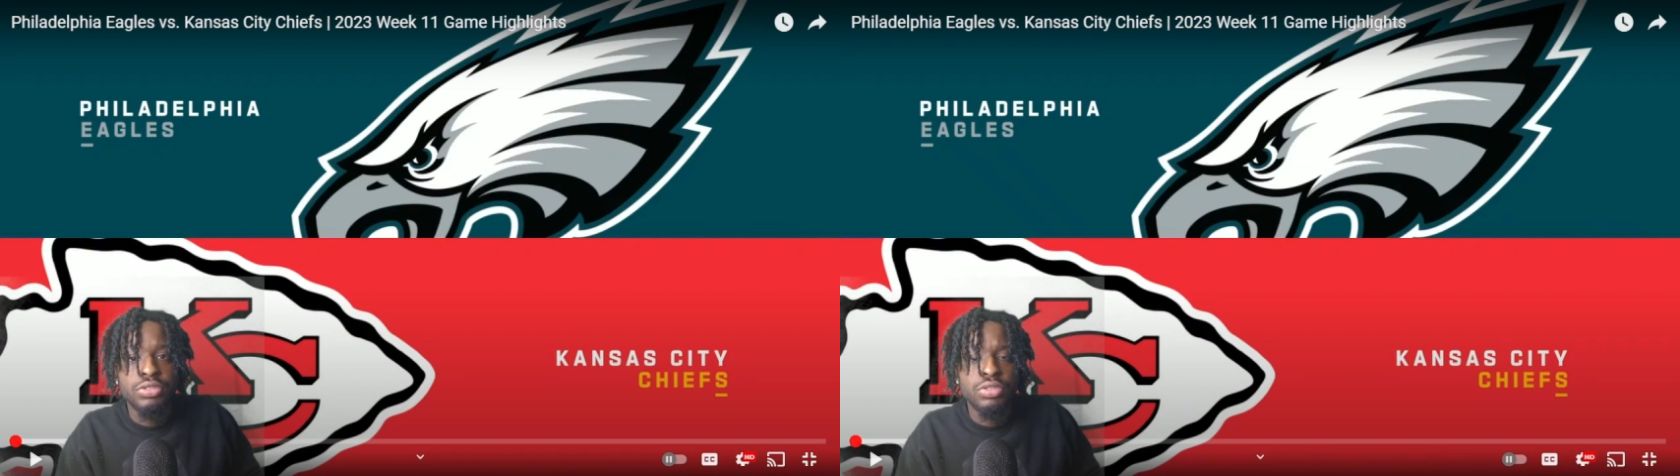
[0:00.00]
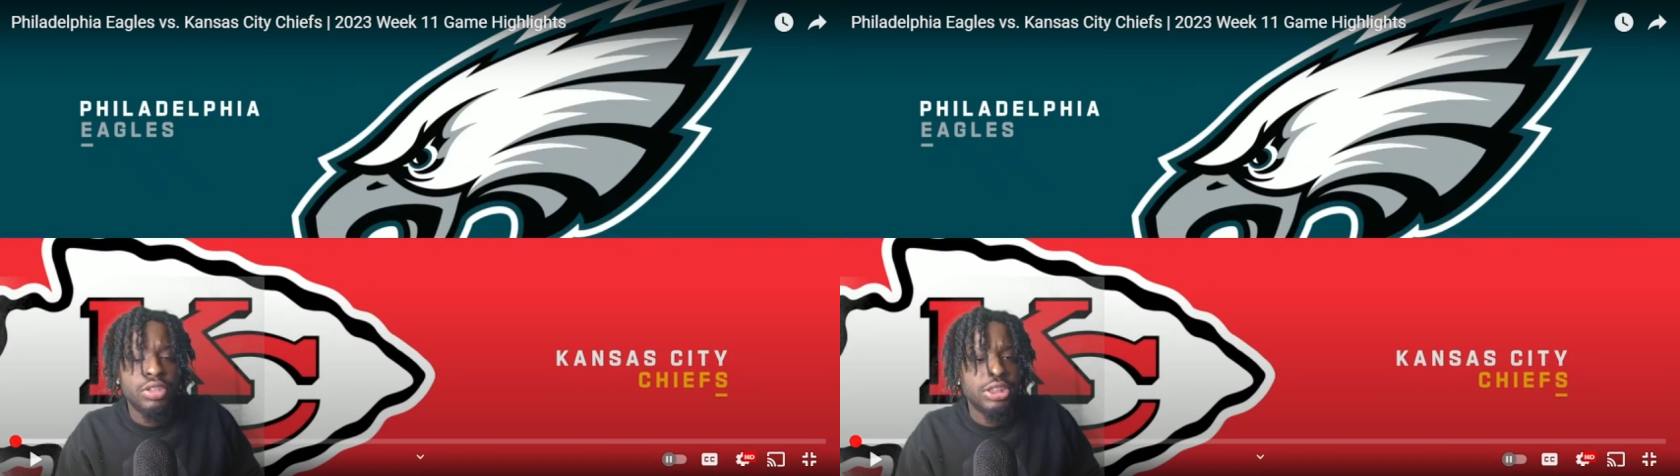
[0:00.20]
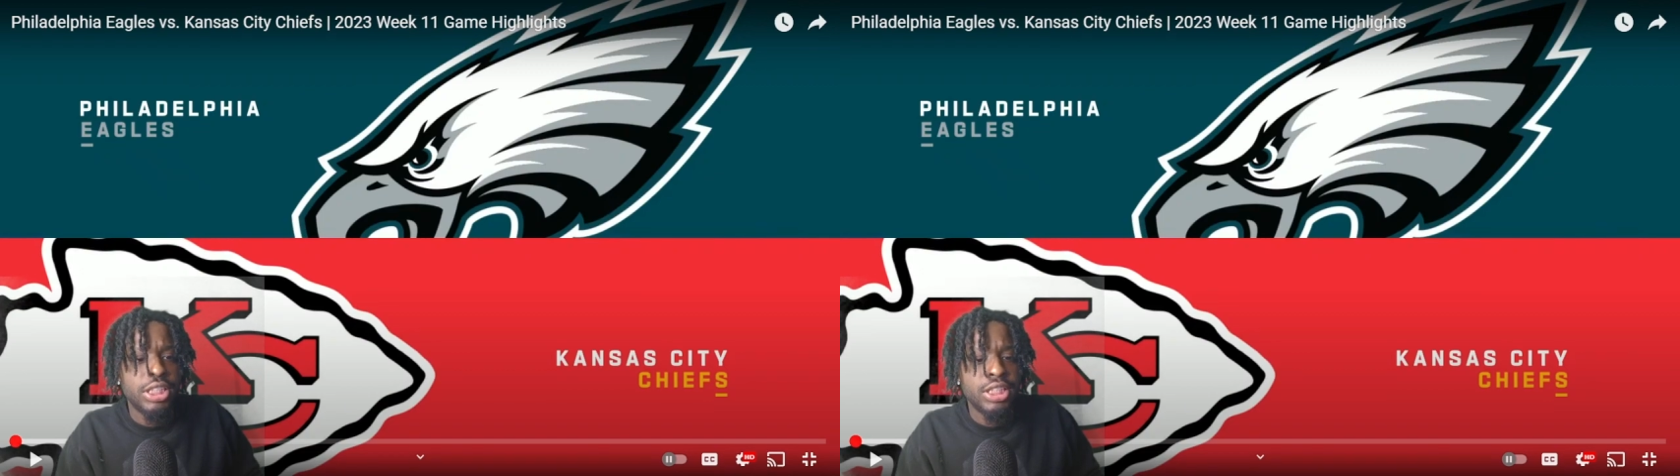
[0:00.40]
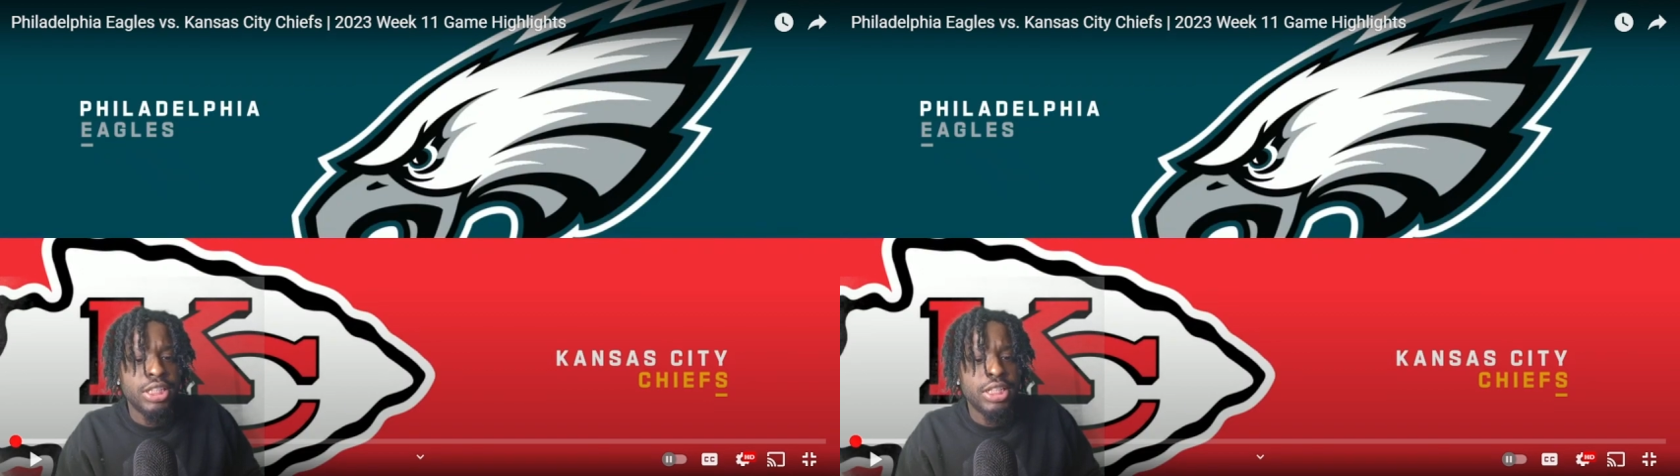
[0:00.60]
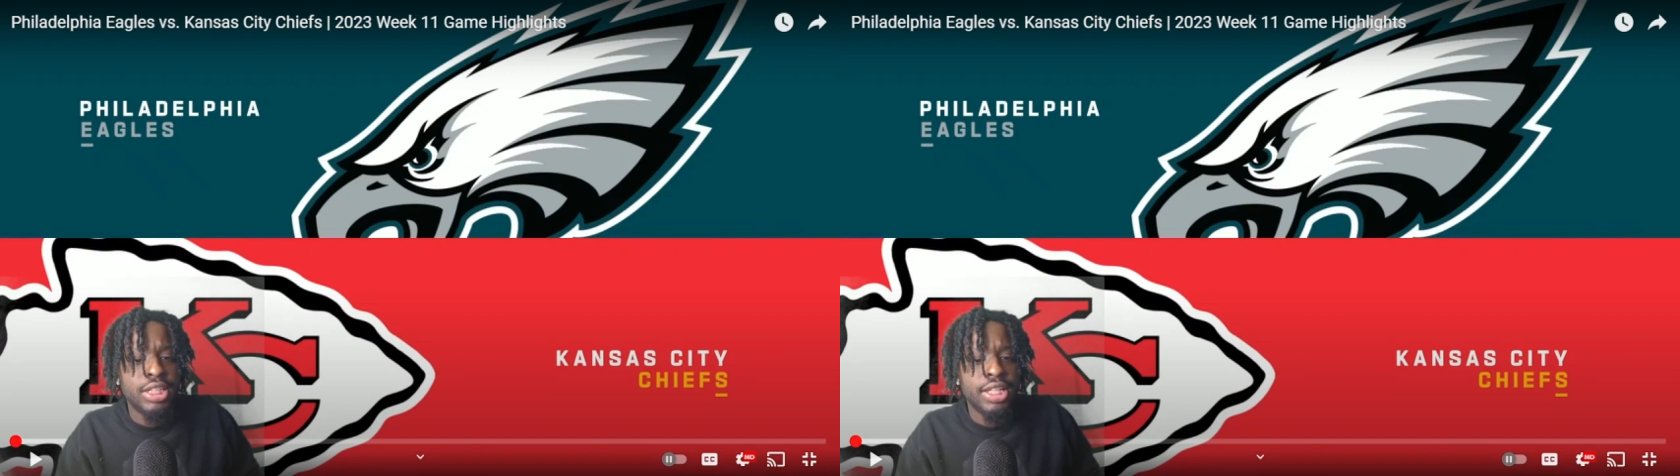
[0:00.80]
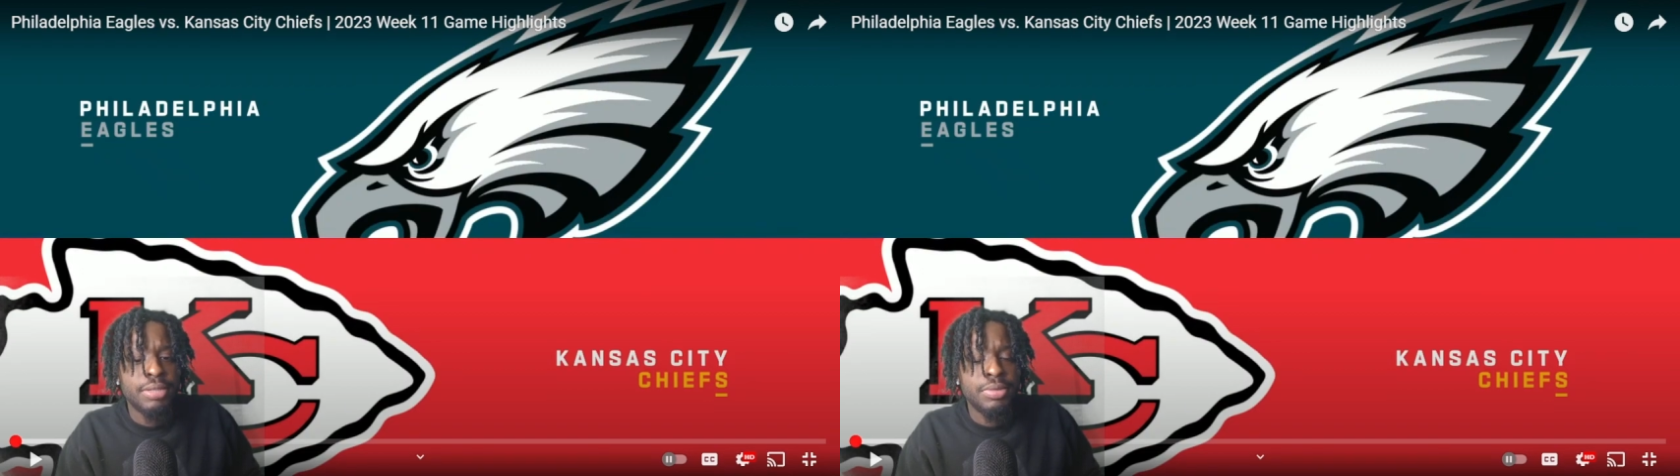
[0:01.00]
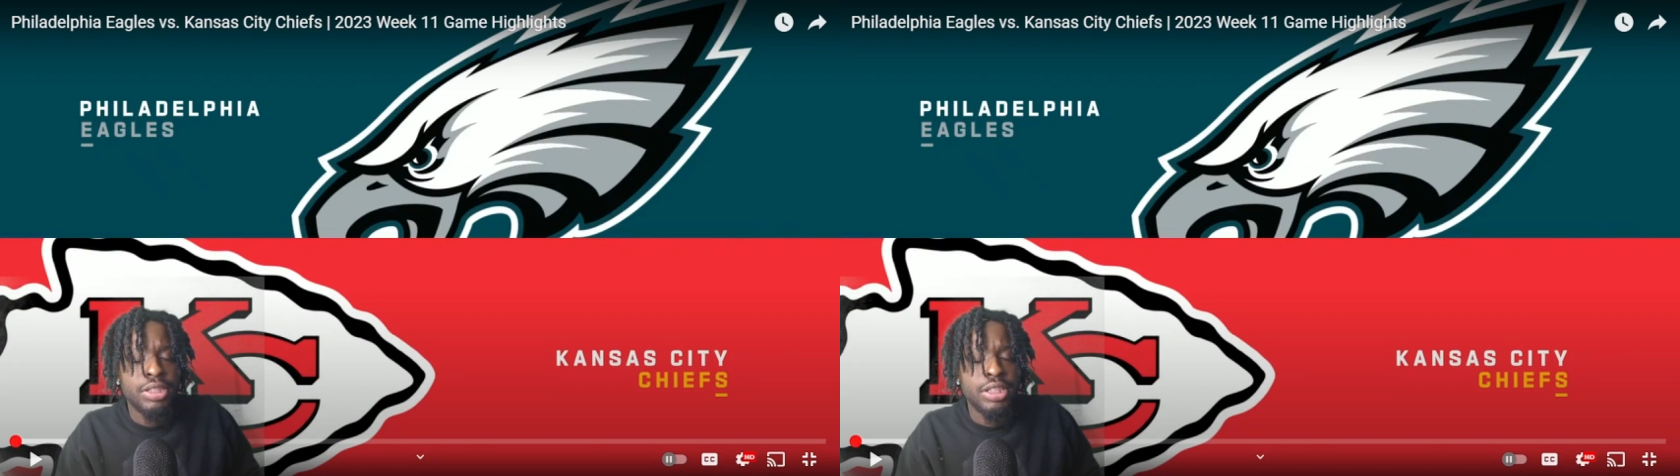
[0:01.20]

know know I'm saying, you ain't hit the like button.